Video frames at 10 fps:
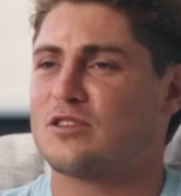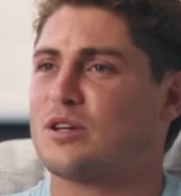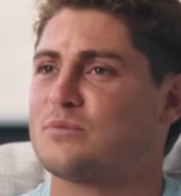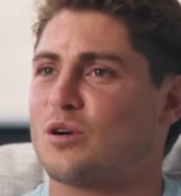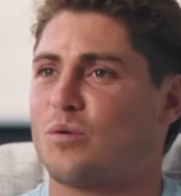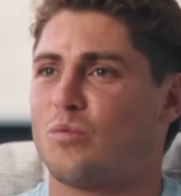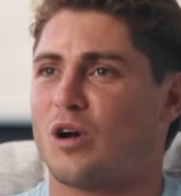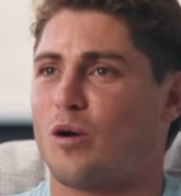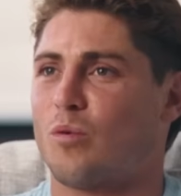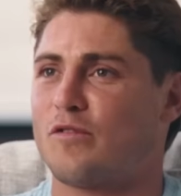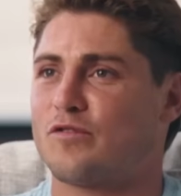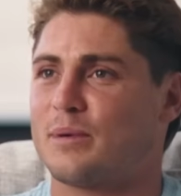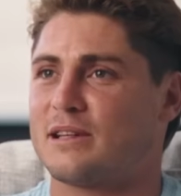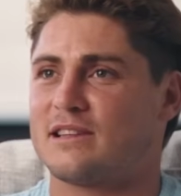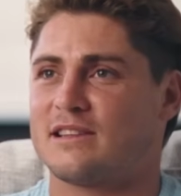in terms of what I want from
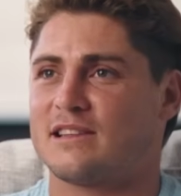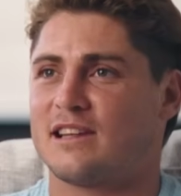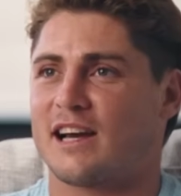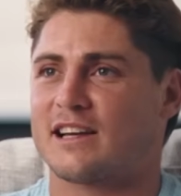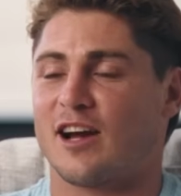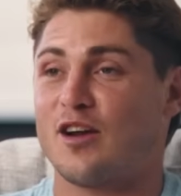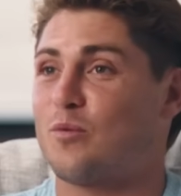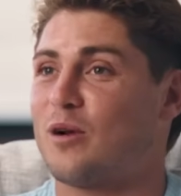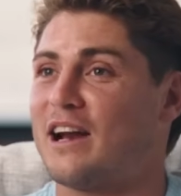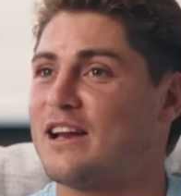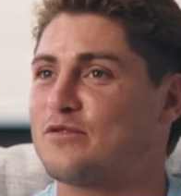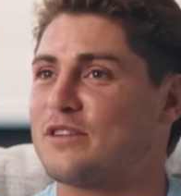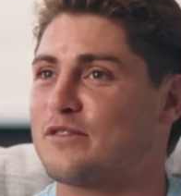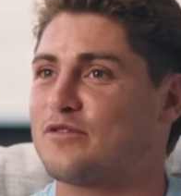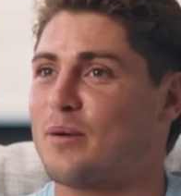it, like I don't want
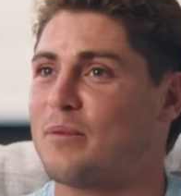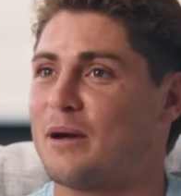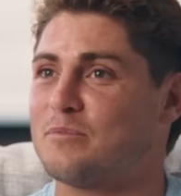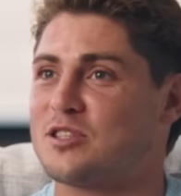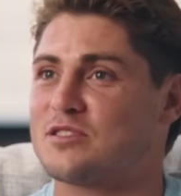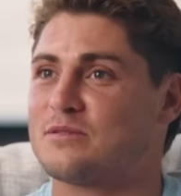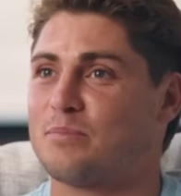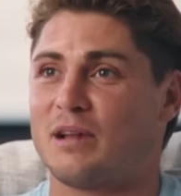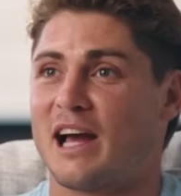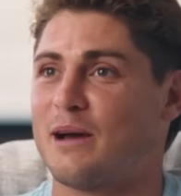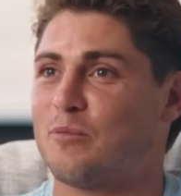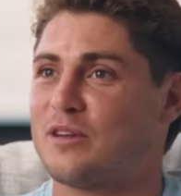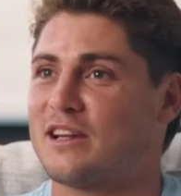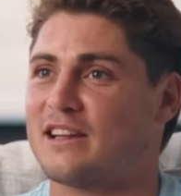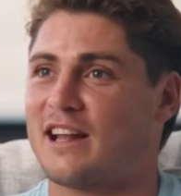anything from it. I'm just playing
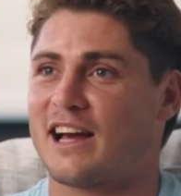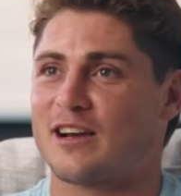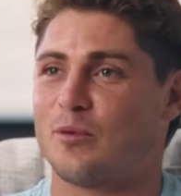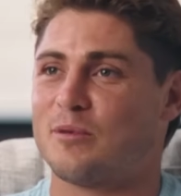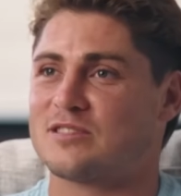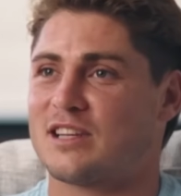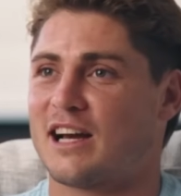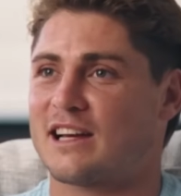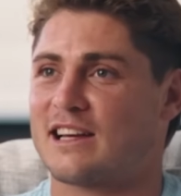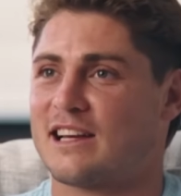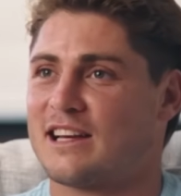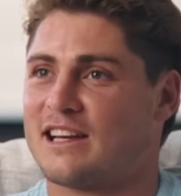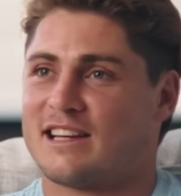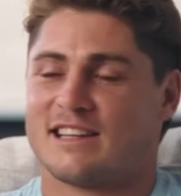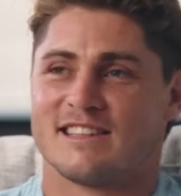with it, like almost like
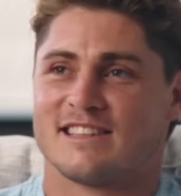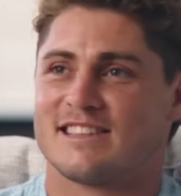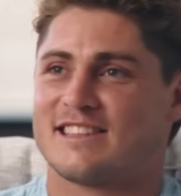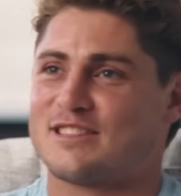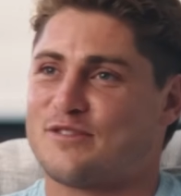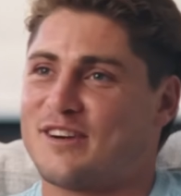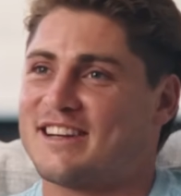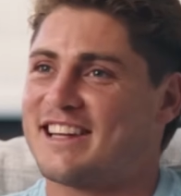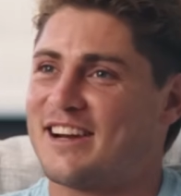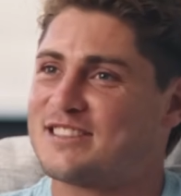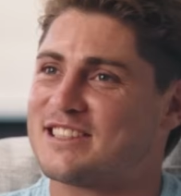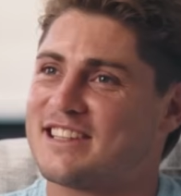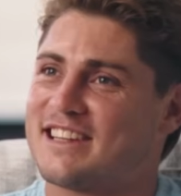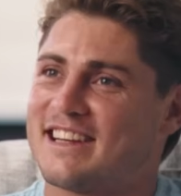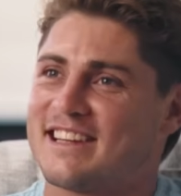it's a fun,
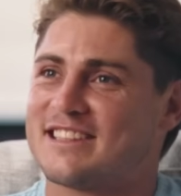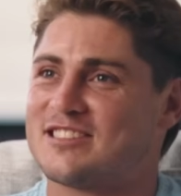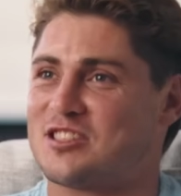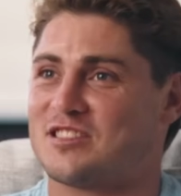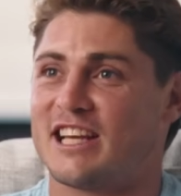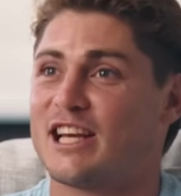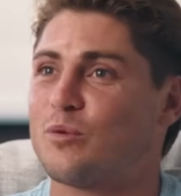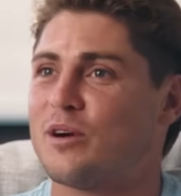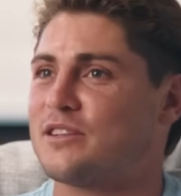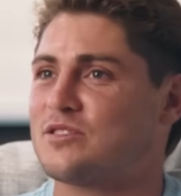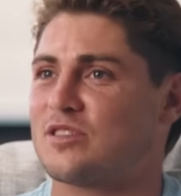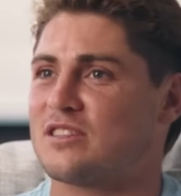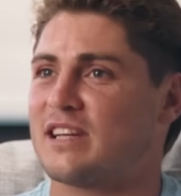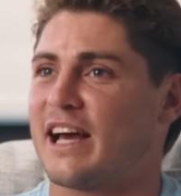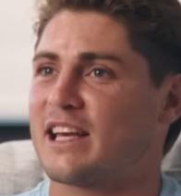just seeing where it's sort
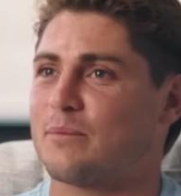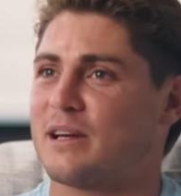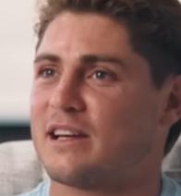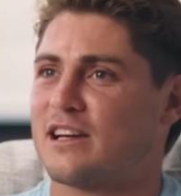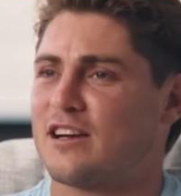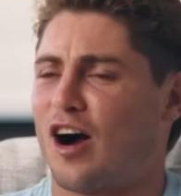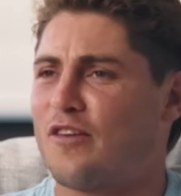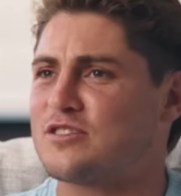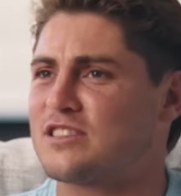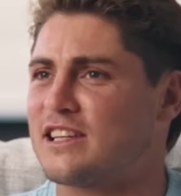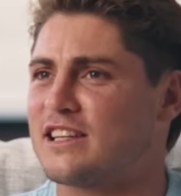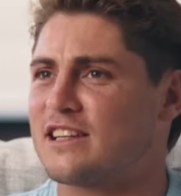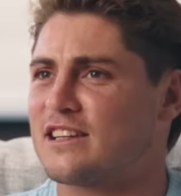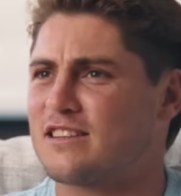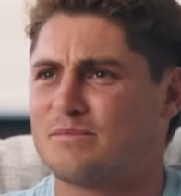of taking me. Obviously,
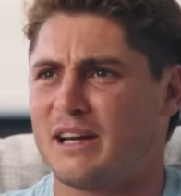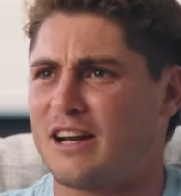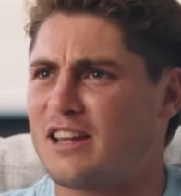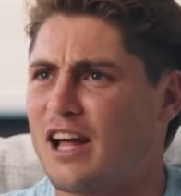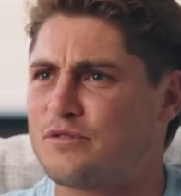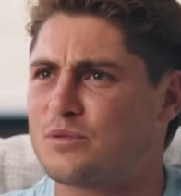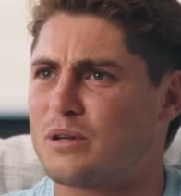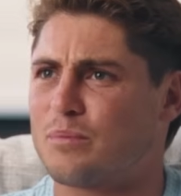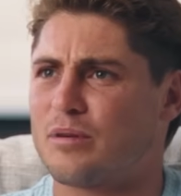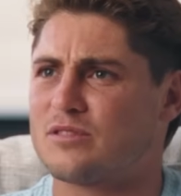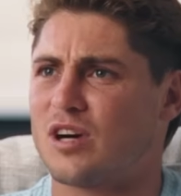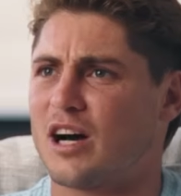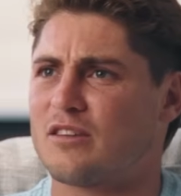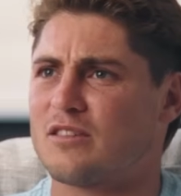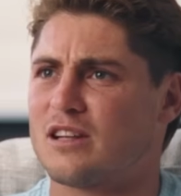man, I'd love to win a
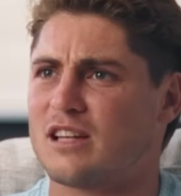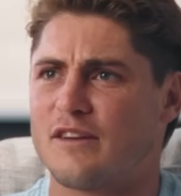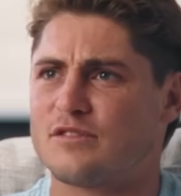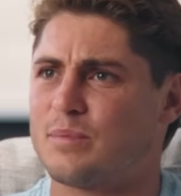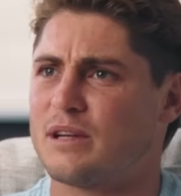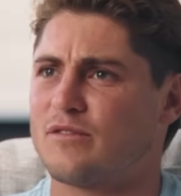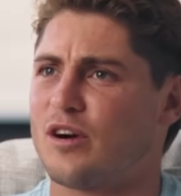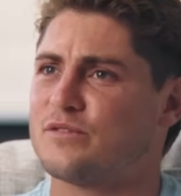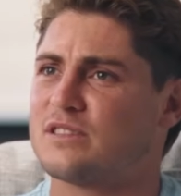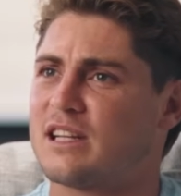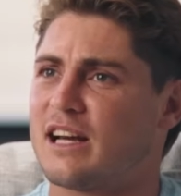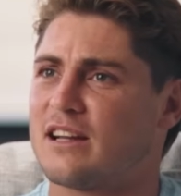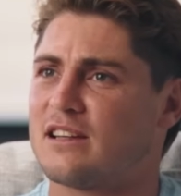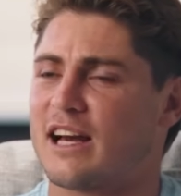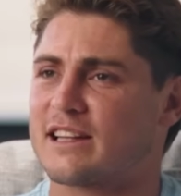title. I'd love to be involved in
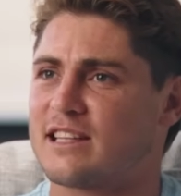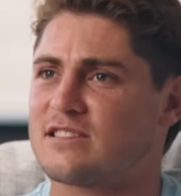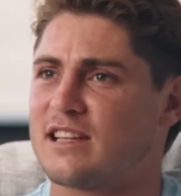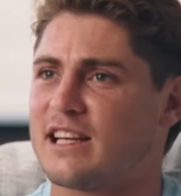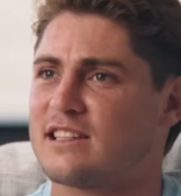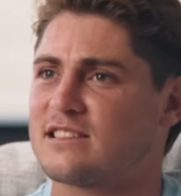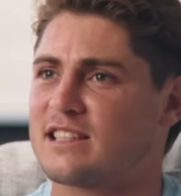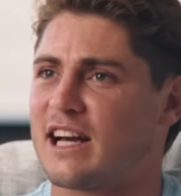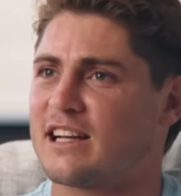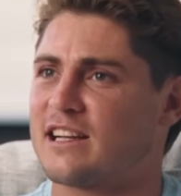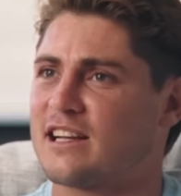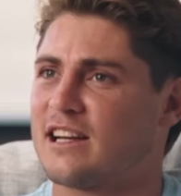that. There's things that